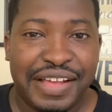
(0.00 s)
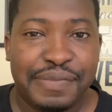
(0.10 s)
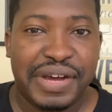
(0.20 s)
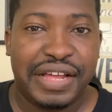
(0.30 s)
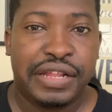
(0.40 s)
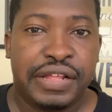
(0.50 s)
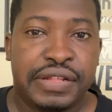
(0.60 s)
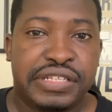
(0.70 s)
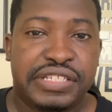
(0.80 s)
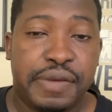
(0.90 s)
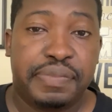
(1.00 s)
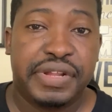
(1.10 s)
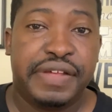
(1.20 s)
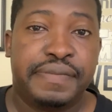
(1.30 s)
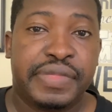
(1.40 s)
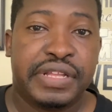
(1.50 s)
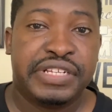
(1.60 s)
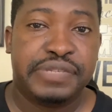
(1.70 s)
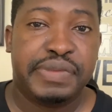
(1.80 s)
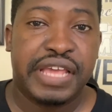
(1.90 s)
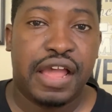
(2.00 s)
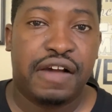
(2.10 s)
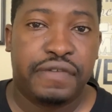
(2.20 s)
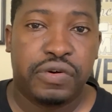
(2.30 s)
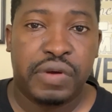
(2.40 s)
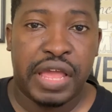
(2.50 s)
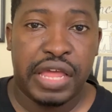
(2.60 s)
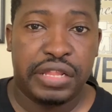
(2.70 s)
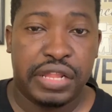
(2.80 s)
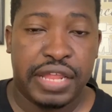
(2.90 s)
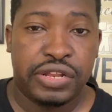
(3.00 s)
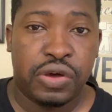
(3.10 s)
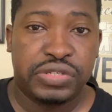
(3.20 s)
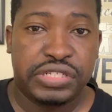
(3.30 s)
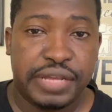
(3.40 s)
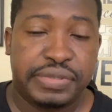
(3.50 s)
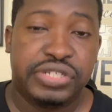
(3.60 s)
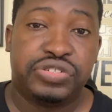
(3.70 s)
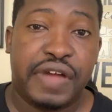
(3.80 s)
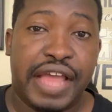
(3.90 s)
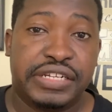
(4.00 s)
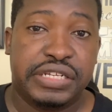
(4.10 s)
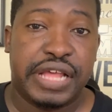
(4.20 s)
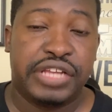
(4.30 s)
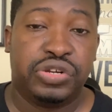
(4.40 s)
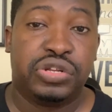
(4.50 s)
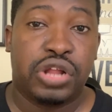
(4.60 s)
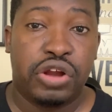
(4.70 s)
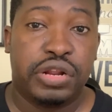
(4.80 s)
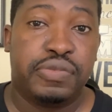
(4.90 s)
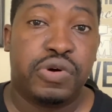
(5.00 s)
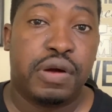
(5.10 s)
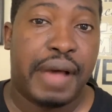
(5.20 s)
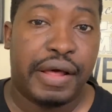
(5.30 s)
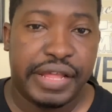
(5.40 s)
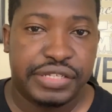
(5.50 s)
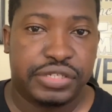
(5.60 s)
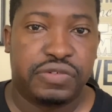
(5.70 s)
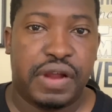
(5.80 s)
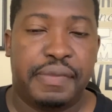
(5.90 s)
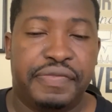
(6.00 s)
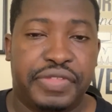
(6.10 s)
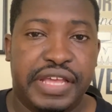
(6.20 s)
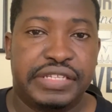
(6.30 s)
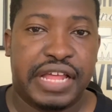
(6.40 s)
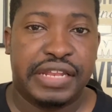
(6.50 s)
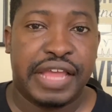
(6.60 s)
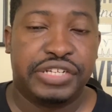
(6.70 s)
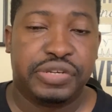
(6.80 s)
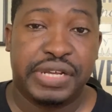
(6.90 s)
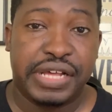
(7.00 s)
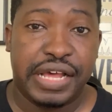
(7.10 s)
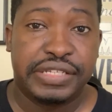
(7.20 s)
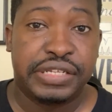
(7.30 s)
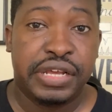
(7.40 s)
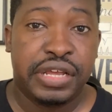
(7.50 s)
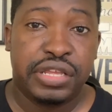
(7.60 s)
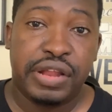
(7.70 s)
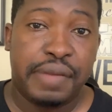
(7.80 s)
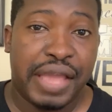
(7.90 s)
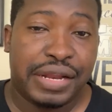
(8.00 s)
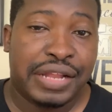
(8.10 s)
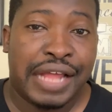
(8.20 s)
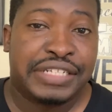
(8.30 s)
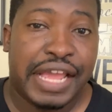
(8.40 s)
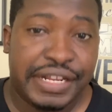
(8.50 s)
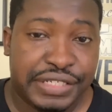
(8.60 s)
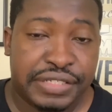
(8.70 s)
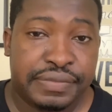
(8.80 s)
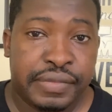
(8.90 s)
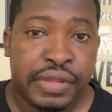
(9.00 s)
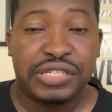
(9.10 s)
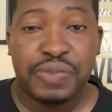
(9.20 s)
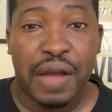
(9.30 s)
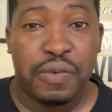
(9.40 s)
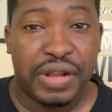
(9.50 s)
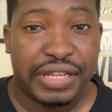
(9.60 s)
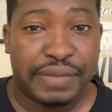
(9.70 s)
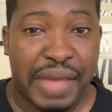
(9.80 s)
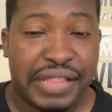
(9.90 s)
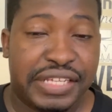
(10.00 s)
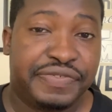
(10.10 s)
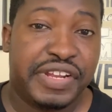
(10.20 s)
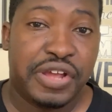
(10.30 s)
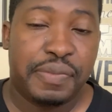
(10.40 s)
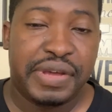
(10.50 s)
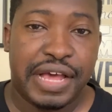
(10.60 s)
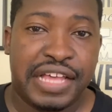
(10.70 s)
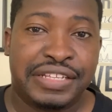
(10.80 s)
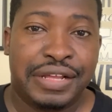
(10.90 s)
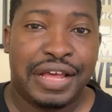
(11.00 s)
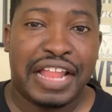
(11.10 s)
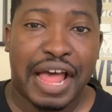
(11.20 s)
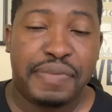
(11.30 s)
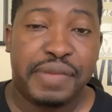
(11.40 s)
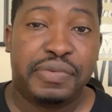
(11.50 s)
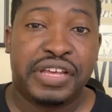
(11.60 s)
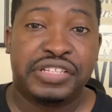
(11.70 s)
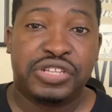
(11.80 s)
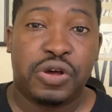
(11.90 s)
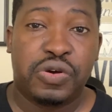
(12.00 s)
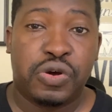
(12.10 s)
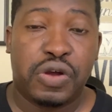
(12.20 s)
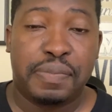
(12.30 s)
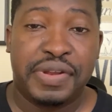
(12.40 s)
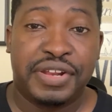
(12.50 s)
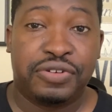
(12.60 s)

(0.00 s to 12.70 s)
But simply just be careful in those tips and strategies as you're learning more about Instagram and things of that nature, because they're making a lot of changes. So that's why I want to make this video, because a lot of people get so caught up in the